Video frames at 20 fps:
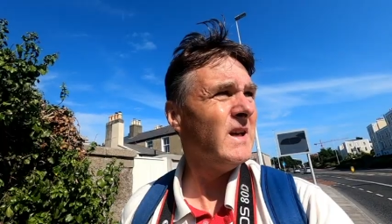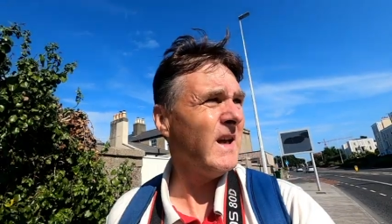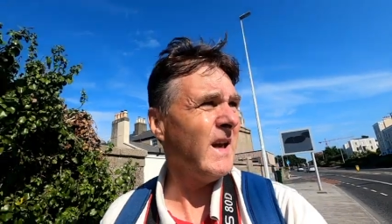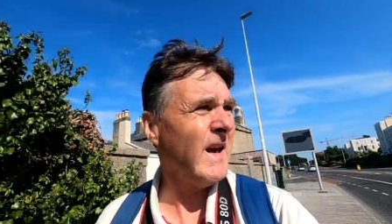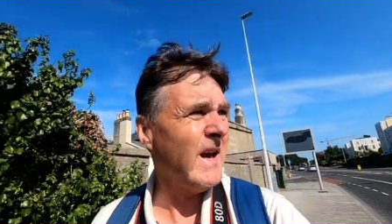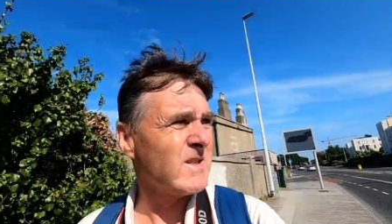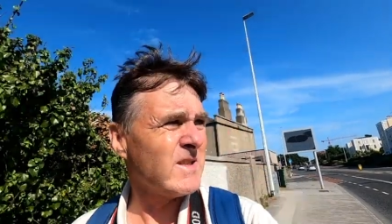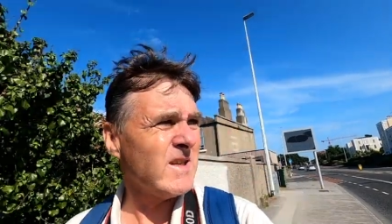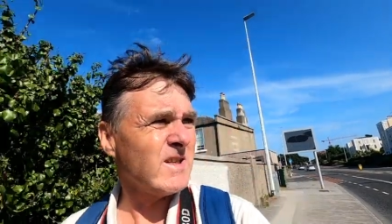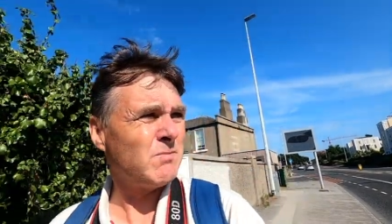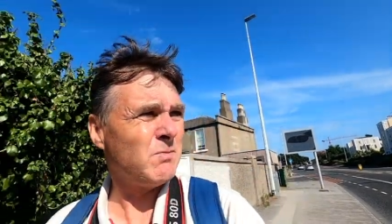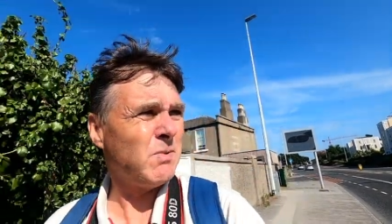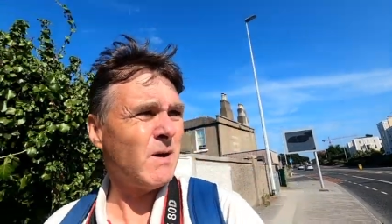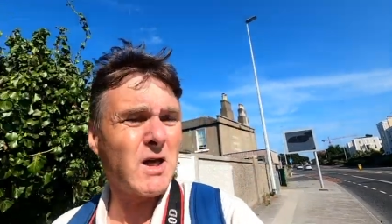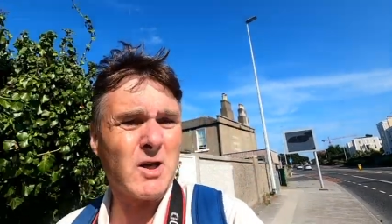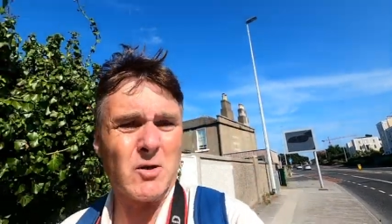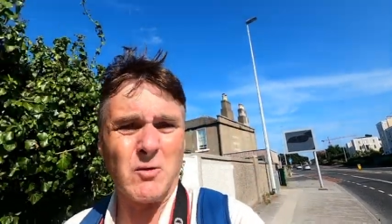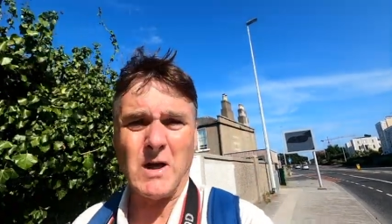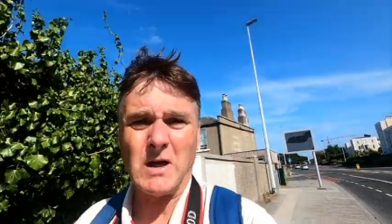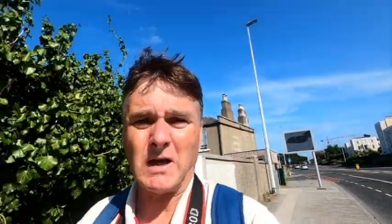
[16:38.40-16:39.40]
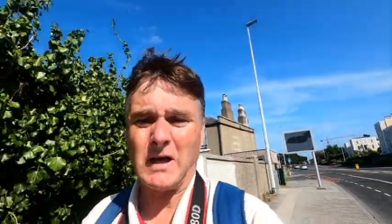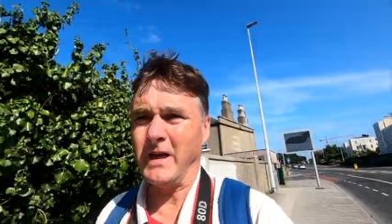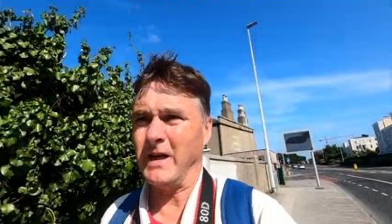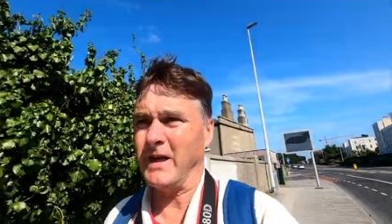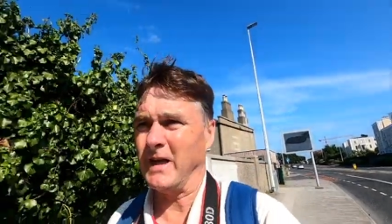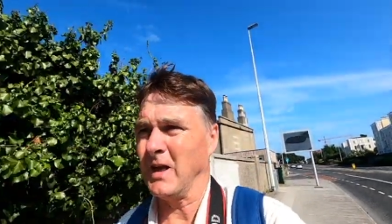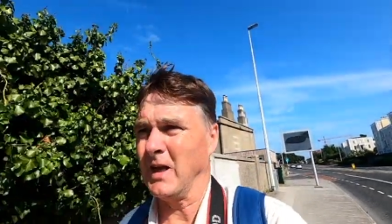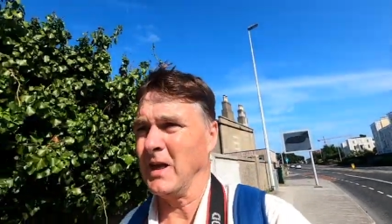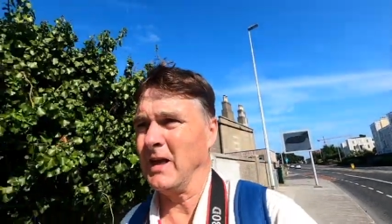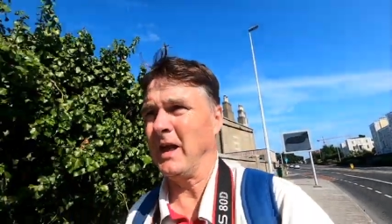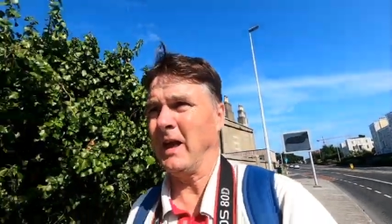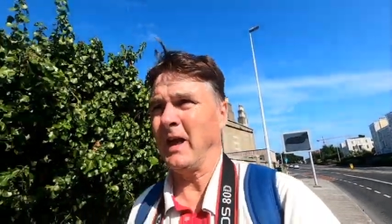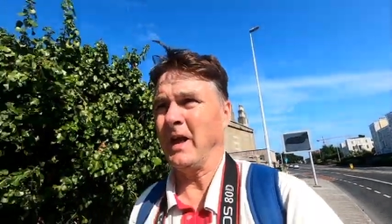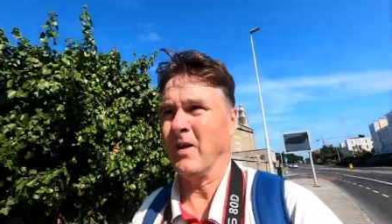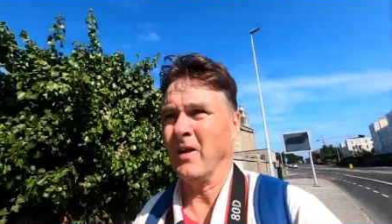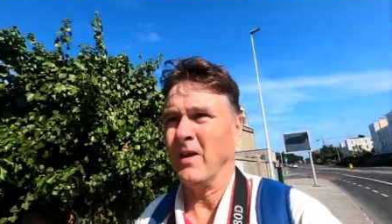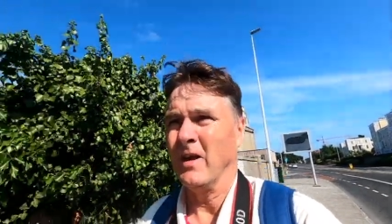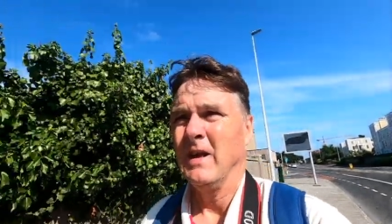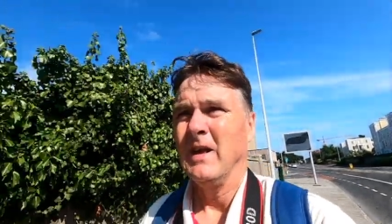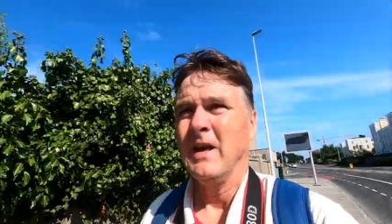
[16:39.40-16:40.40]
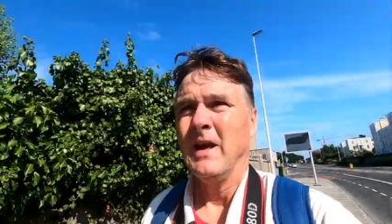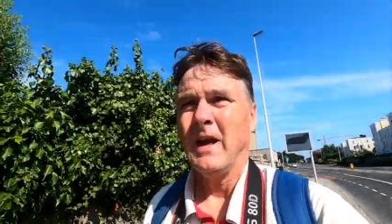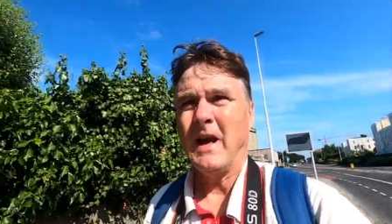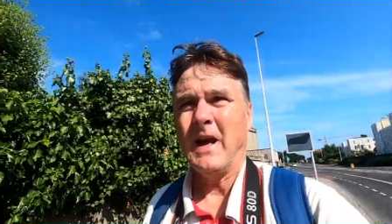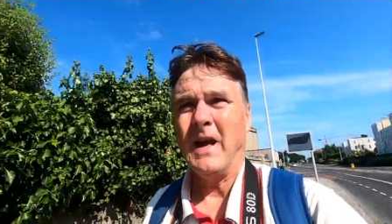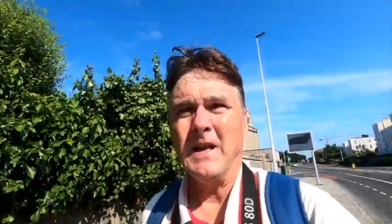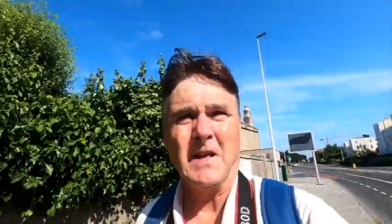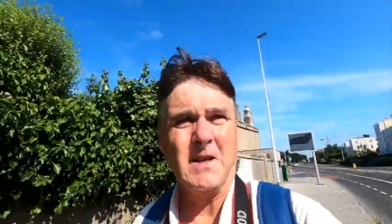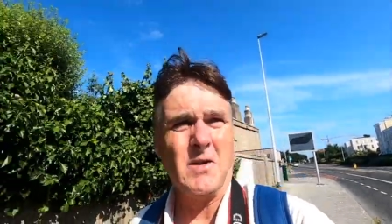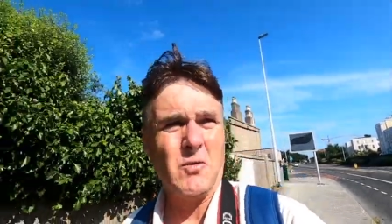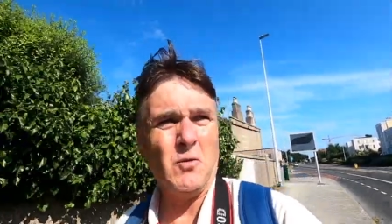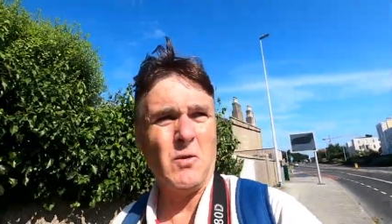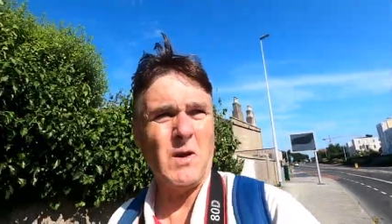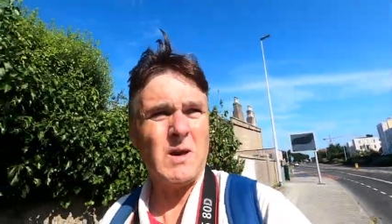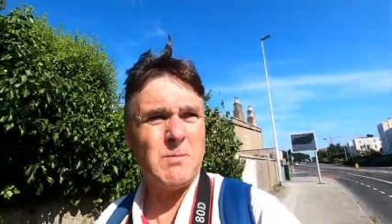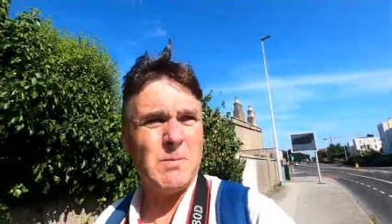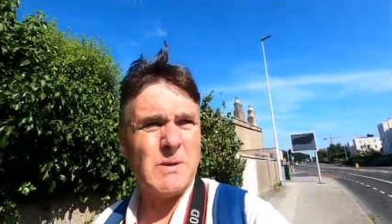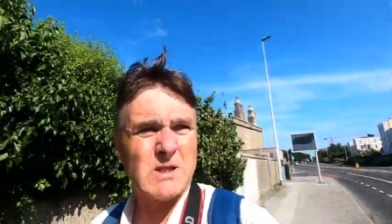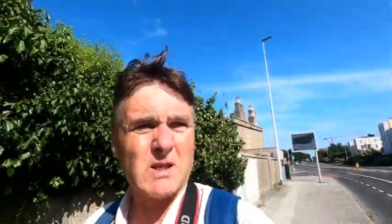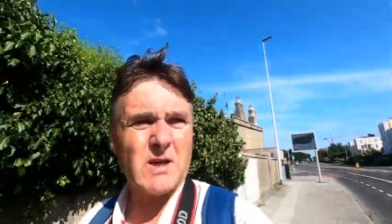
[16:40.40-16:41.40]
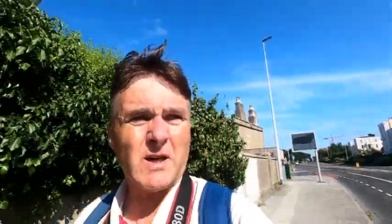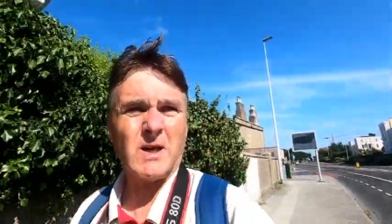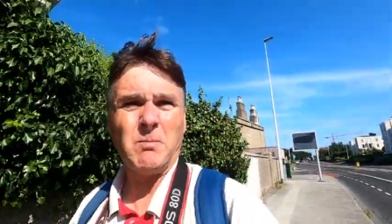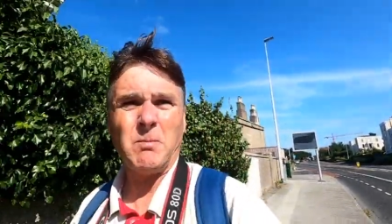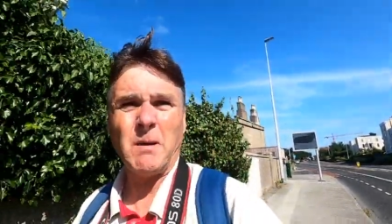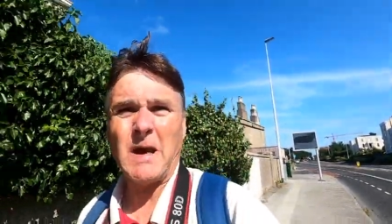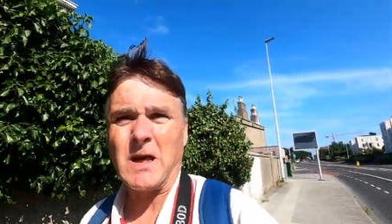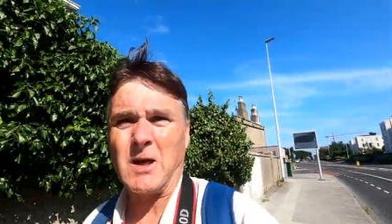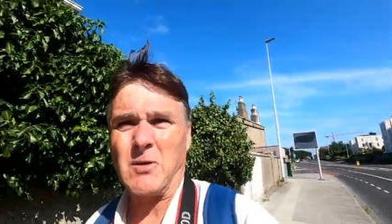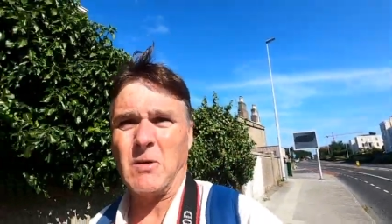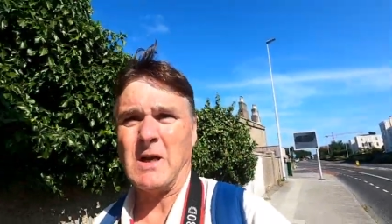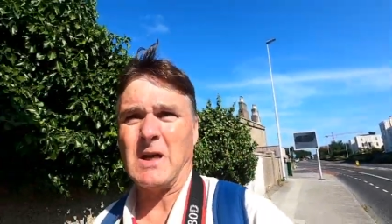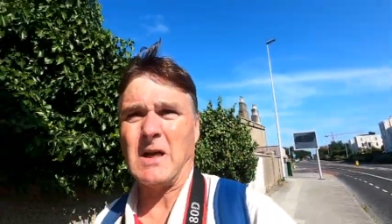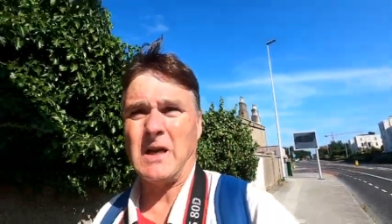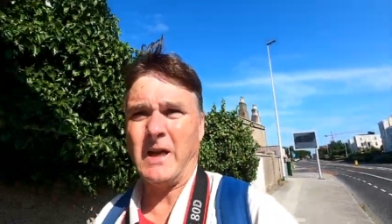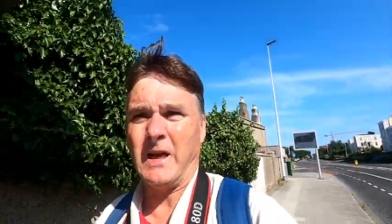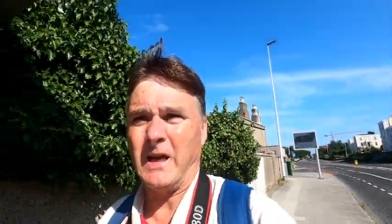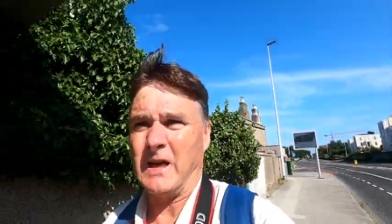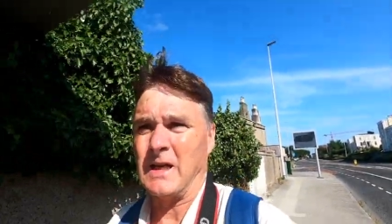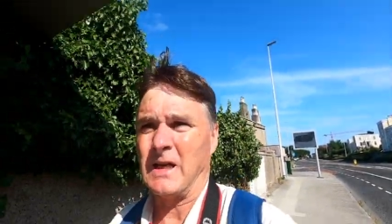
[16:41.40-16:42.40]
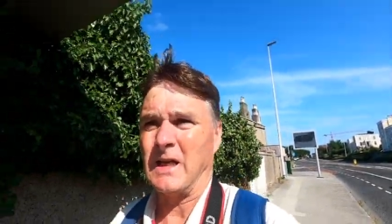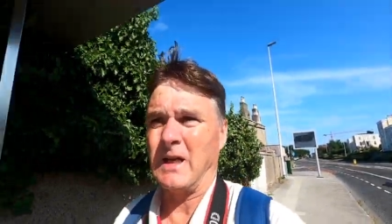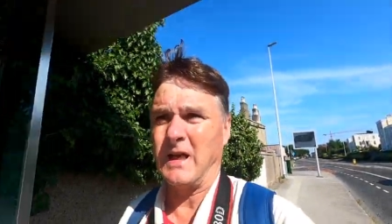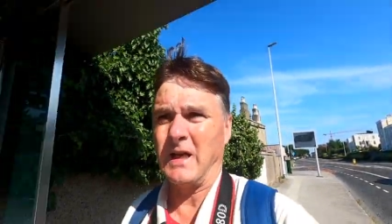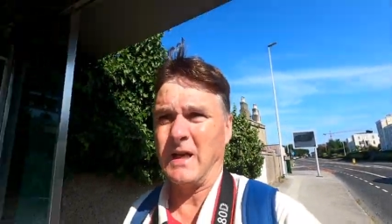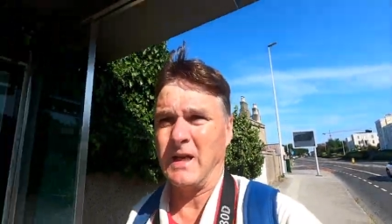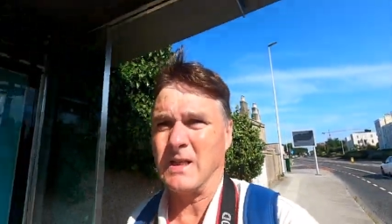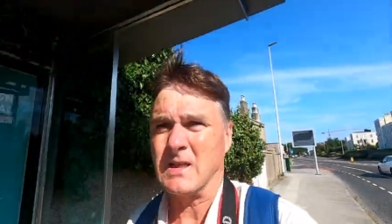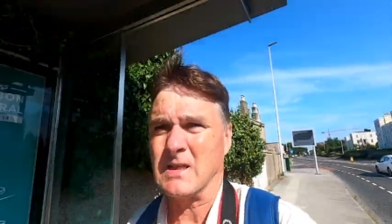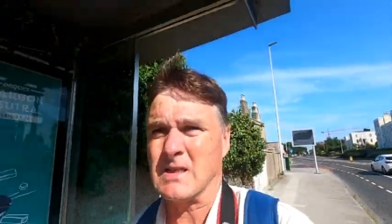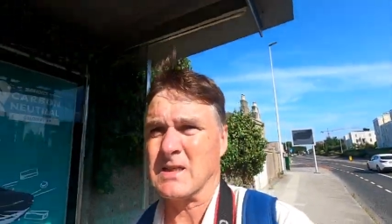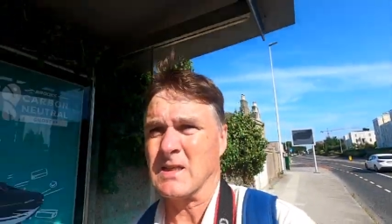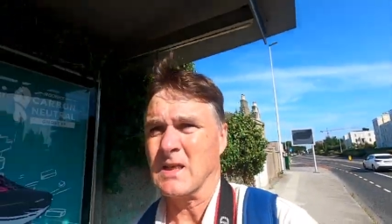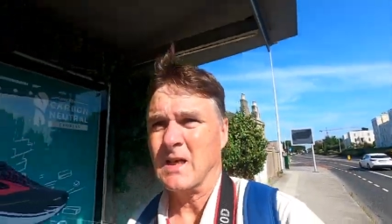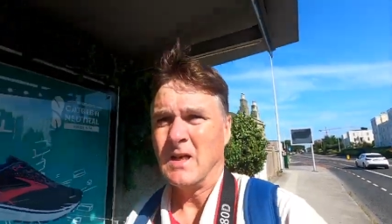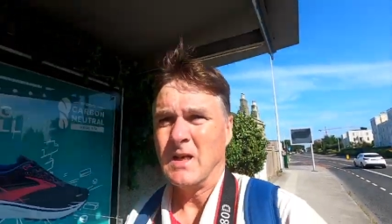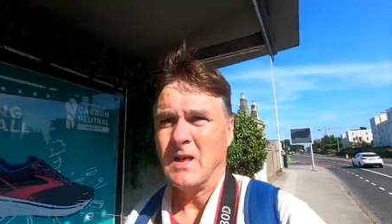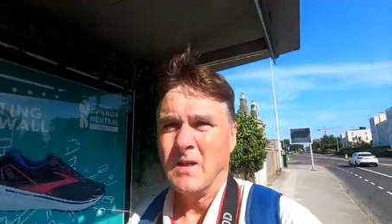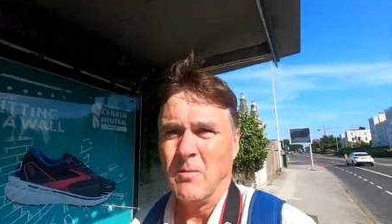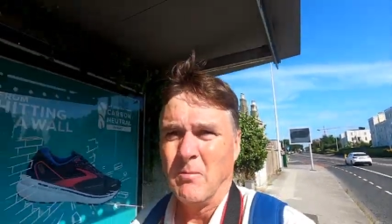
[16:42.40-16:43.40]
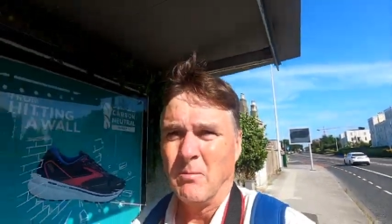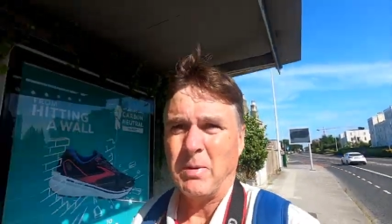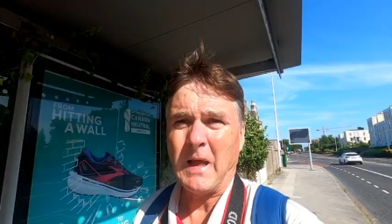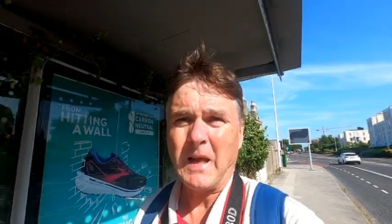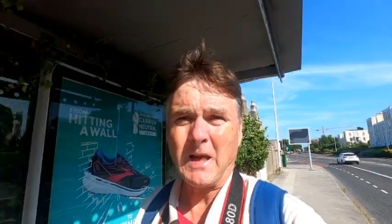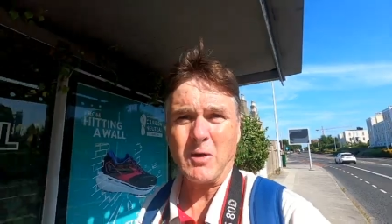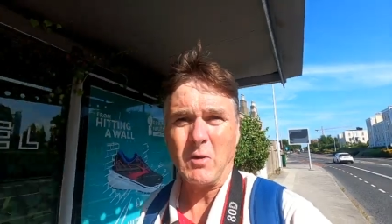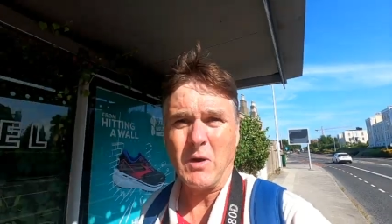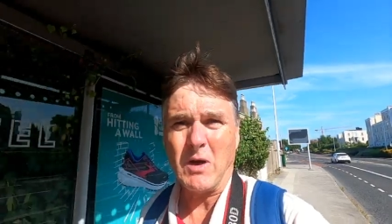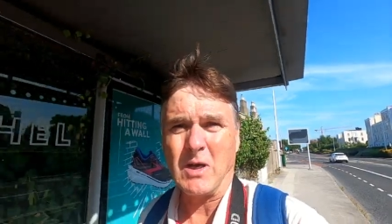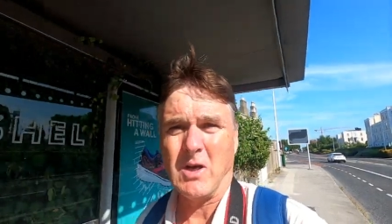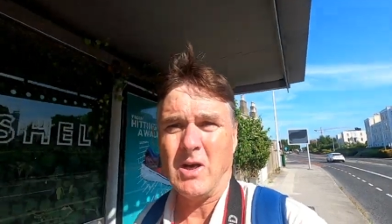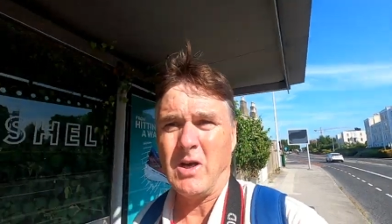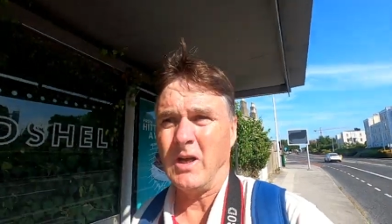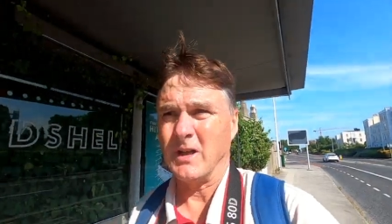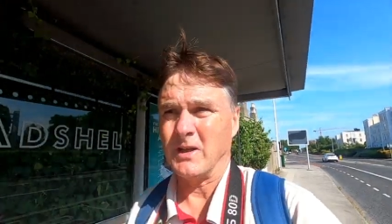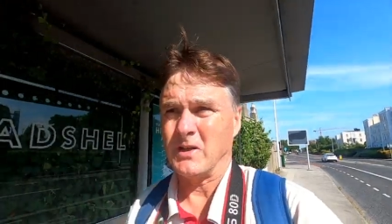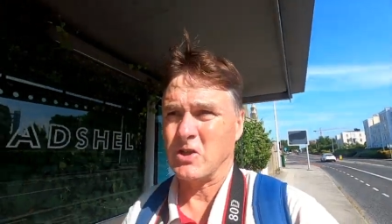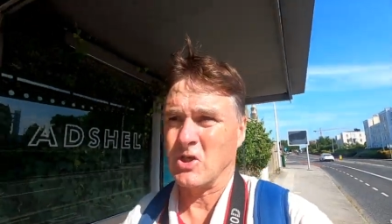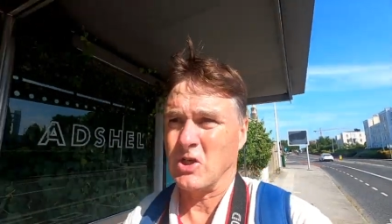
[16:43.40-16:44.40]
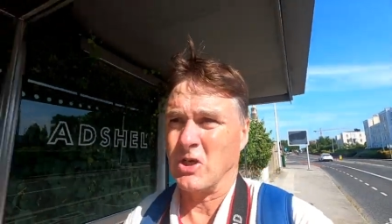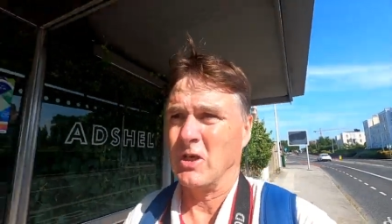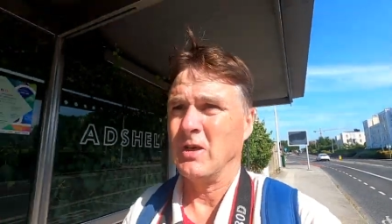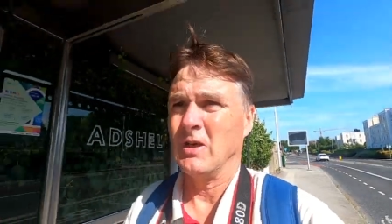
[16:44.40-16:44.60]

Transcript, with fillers: Yes, that's Blackrock Clinic in there. And right beside Blackrock Clinic is Blackrock College.